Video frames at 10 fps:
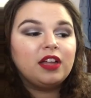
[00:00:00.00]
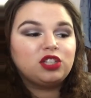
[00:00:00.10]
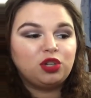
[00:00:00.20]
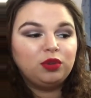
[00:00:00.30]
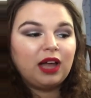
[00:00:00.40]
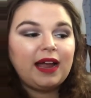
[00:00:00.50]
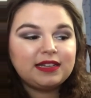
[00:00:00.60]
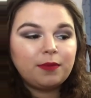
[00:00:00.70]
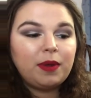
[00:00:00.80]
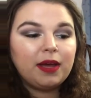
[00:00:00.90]
it's too
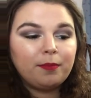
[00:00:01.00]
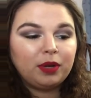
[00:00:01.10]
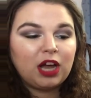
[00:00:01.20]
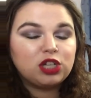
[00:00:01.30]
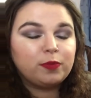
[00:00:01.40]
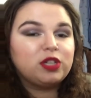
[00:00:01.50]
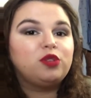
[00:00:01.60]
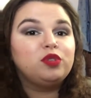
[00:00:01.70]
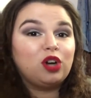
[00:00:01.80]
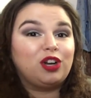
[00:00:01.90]
light to be a blush but
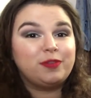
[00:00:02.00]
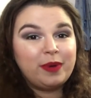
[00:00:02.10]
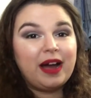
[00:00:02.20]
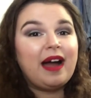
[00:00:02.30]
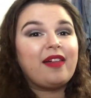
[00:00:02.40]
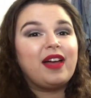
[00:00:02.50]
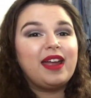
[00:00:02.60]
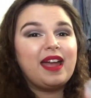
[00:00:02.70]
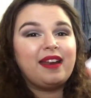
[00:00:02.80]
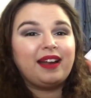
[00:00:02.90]
too dark to be a
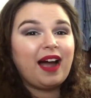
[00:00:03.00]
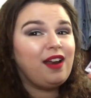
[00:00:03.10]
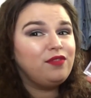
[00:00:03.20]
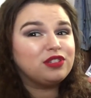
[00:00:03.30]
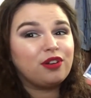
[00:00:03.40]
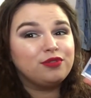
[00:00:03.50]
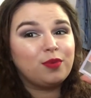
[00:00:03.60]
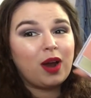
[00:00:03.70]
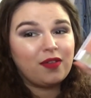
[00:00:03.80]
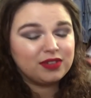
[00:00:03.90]
highlight, and it kind of just goes
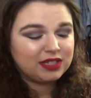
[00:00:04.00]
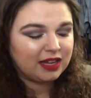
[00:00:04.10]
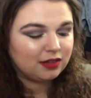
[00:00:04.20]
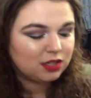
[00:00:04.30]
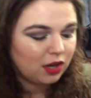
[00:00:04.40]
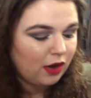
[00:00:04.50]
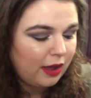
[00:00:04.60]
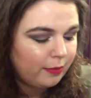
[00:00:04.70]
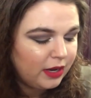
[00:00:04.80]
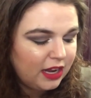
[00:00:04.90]
away on the skin. So
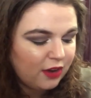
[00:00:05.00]
I'm gonna